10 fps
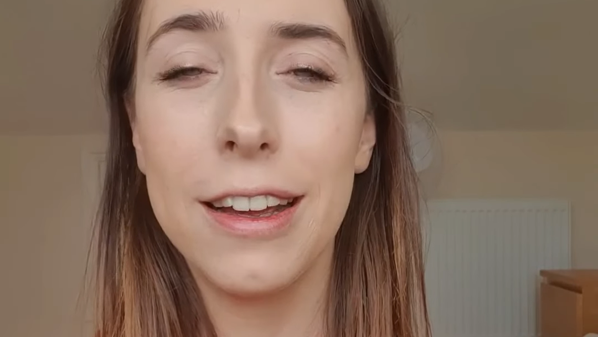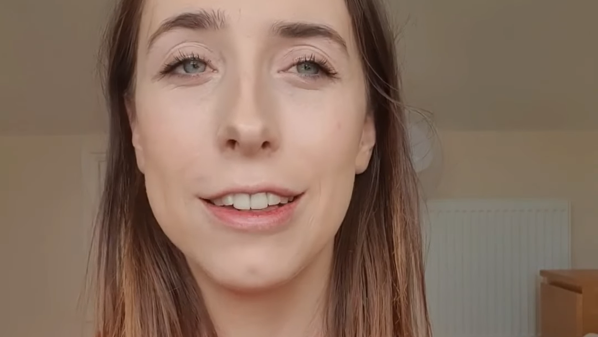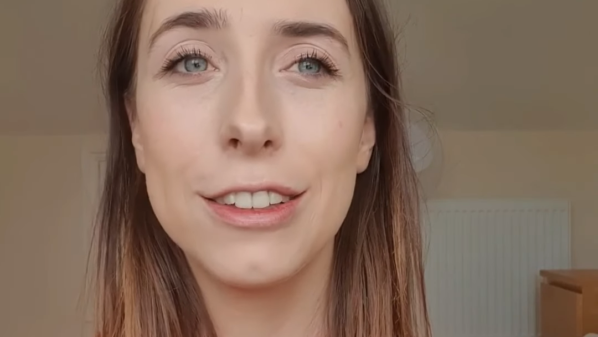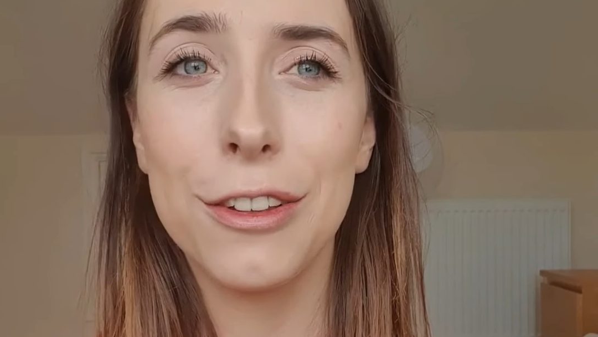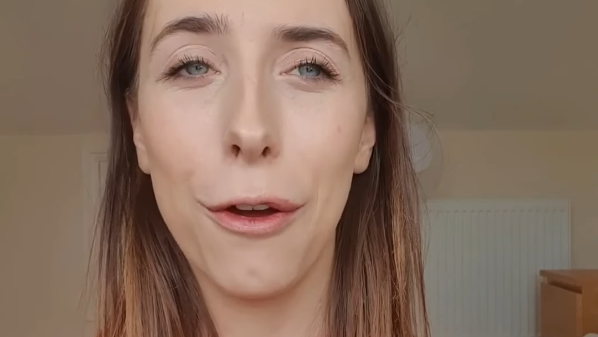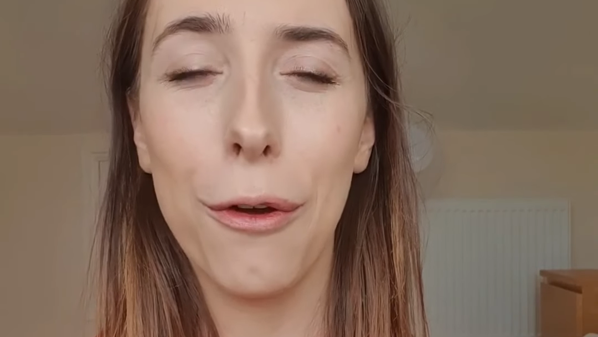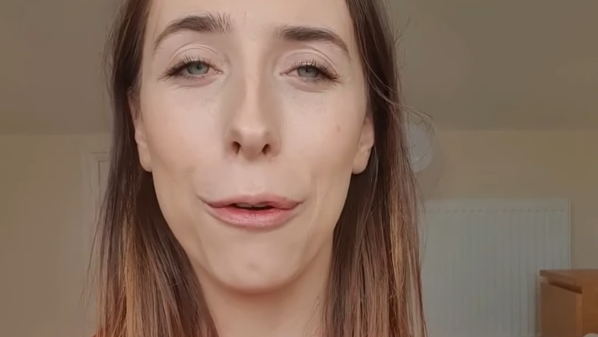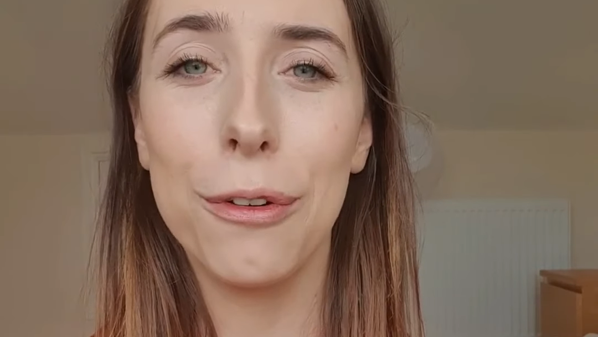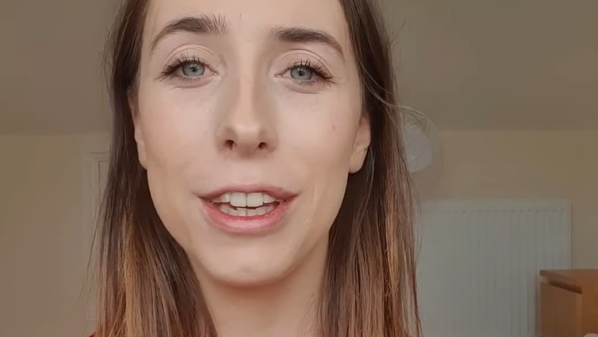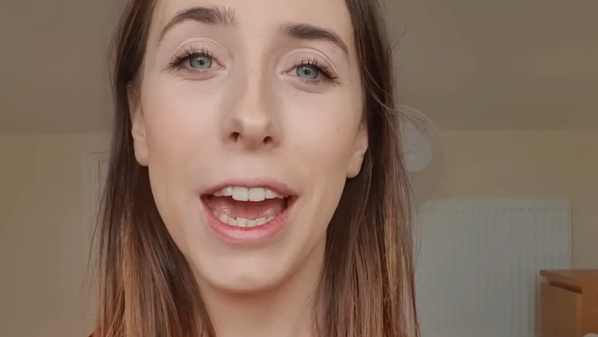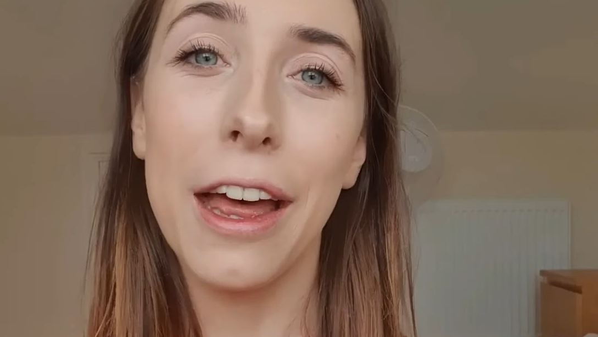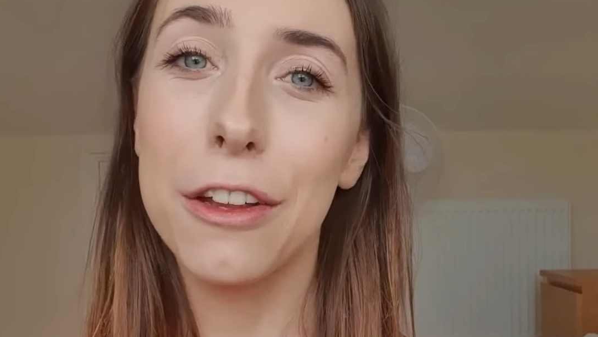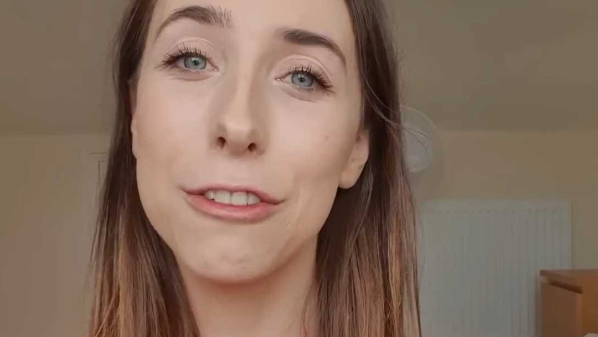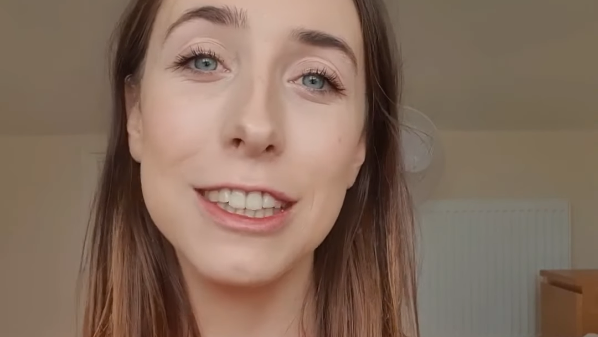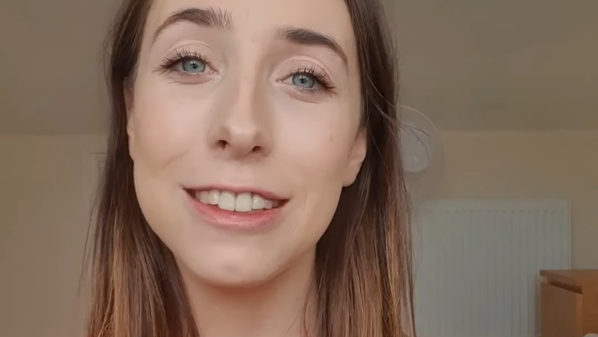So yeah, the
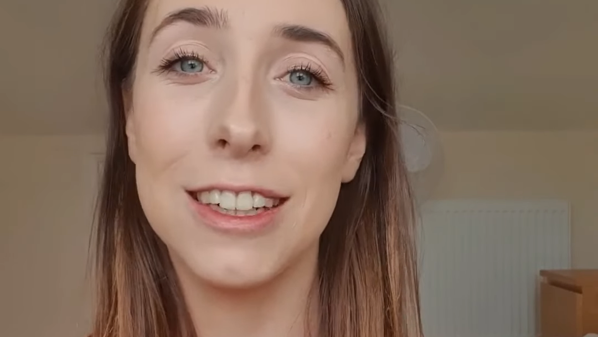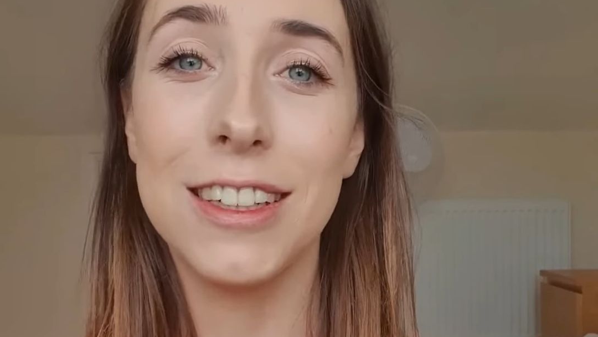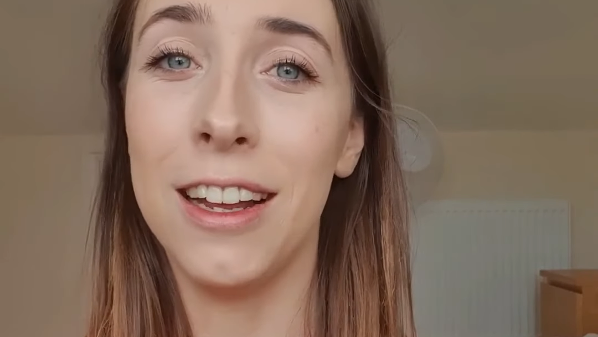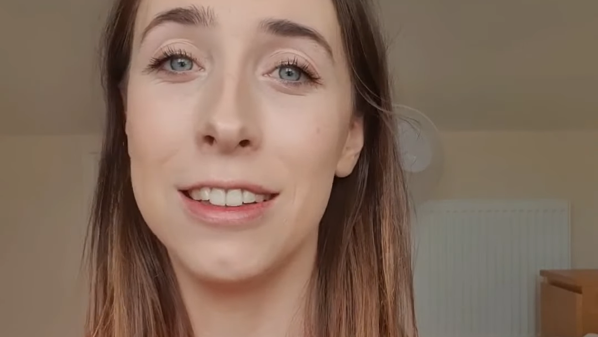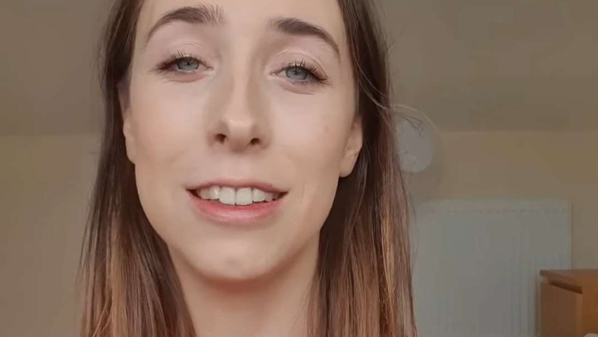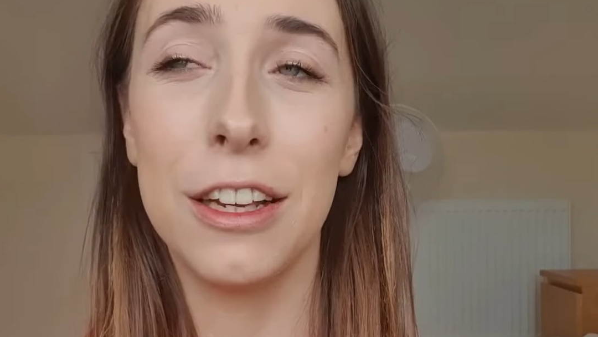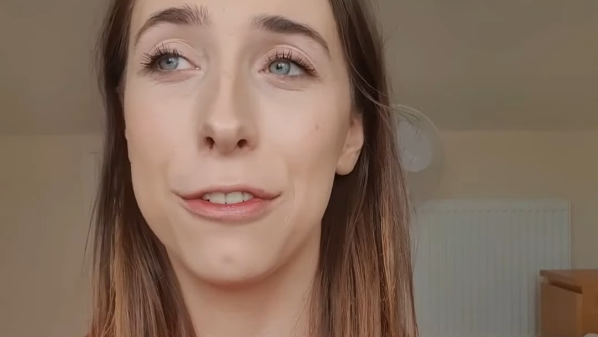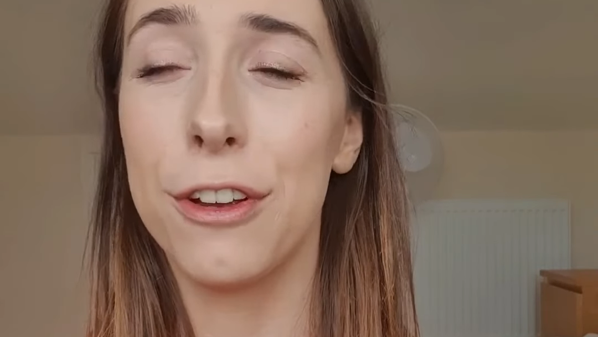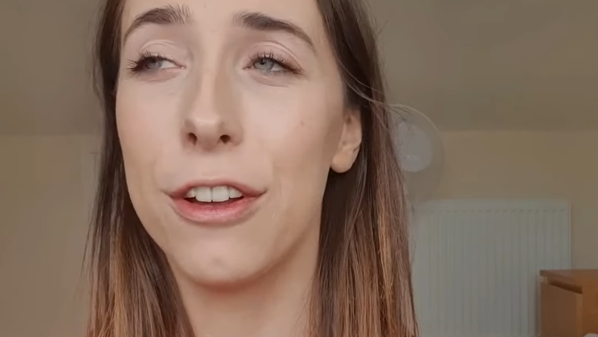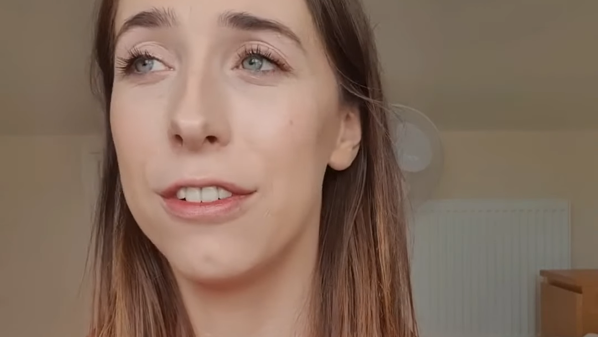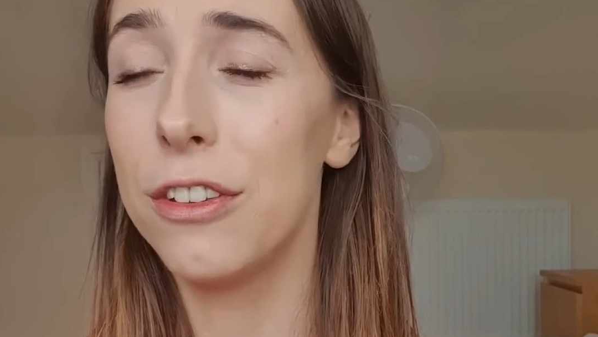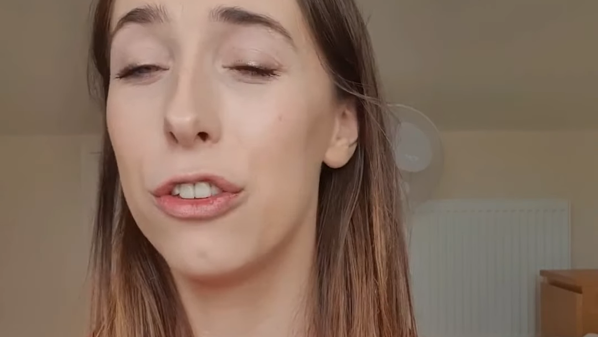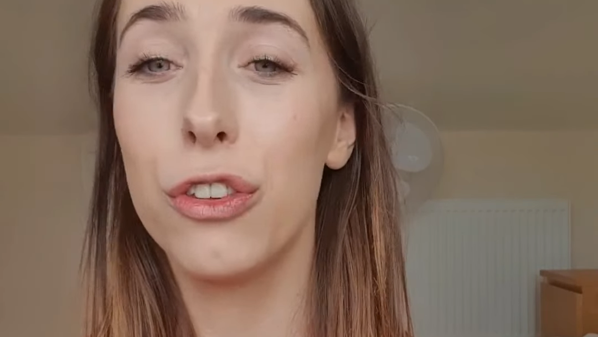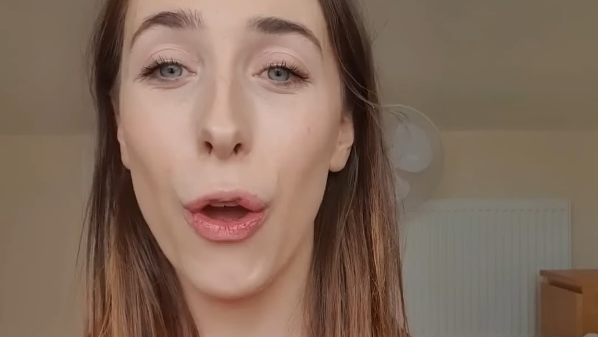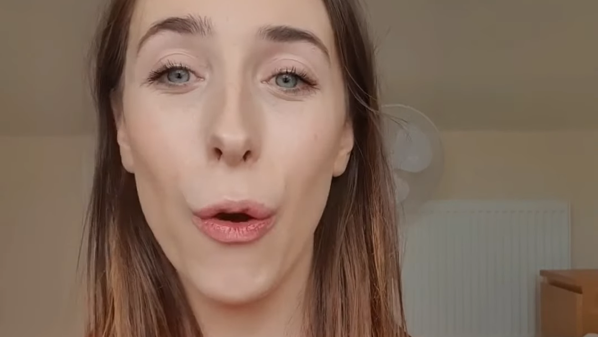reason I dance is for
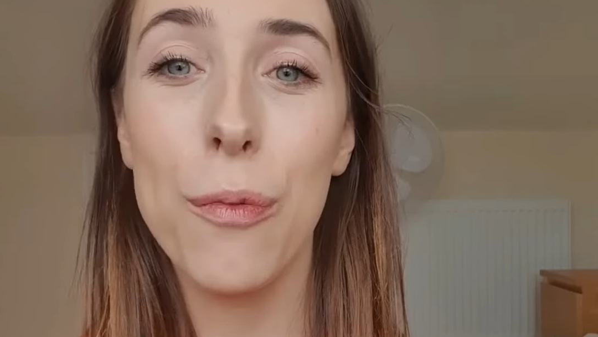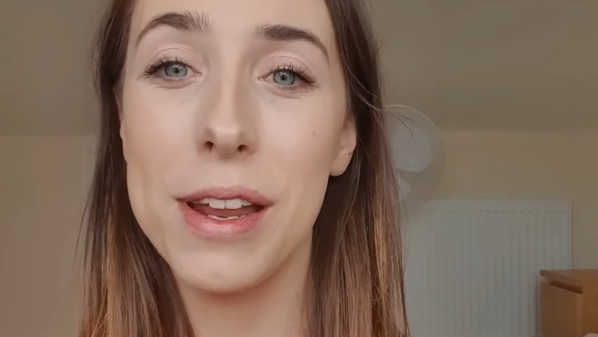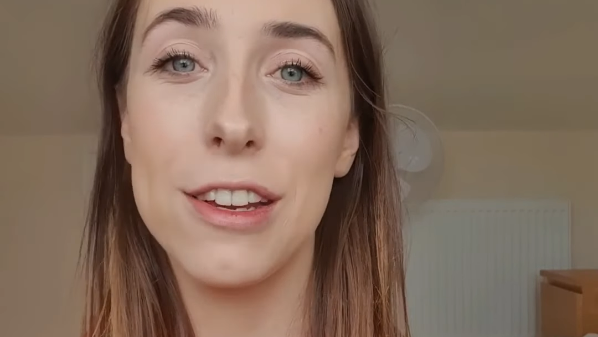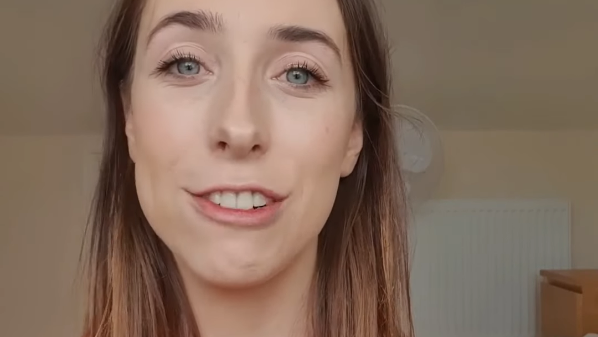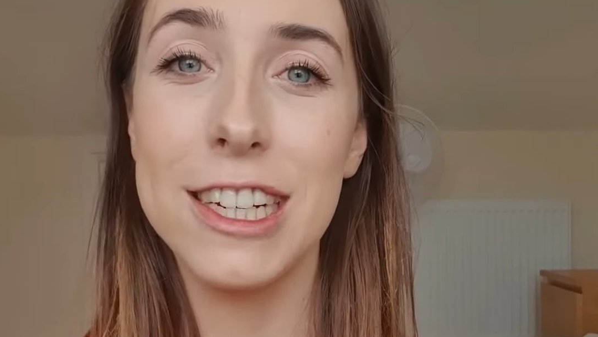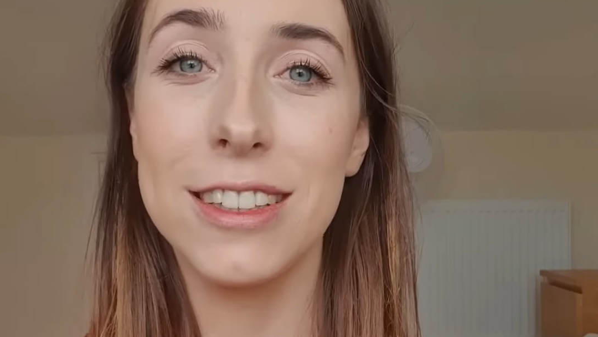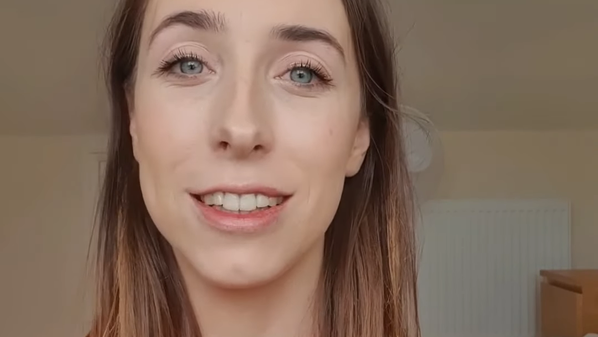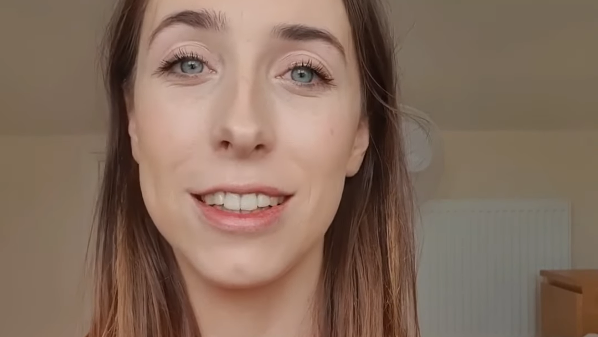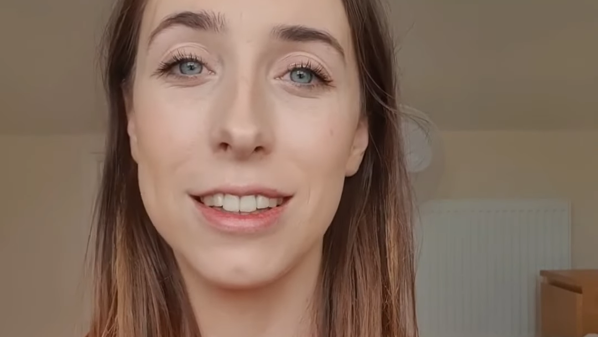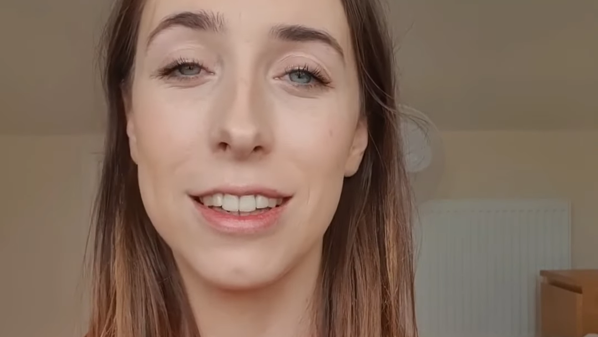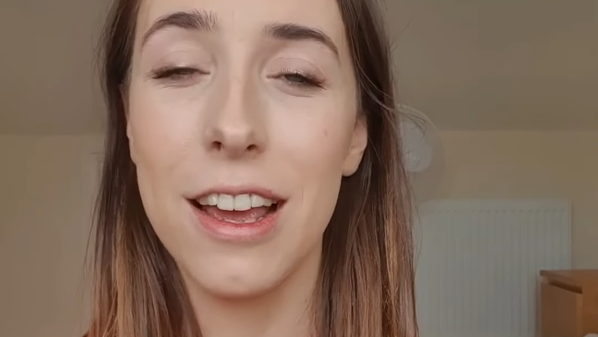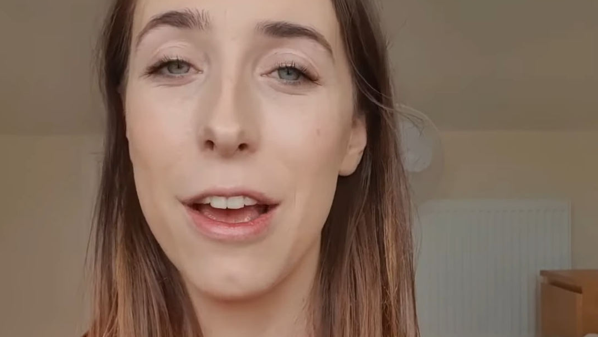so many reasons,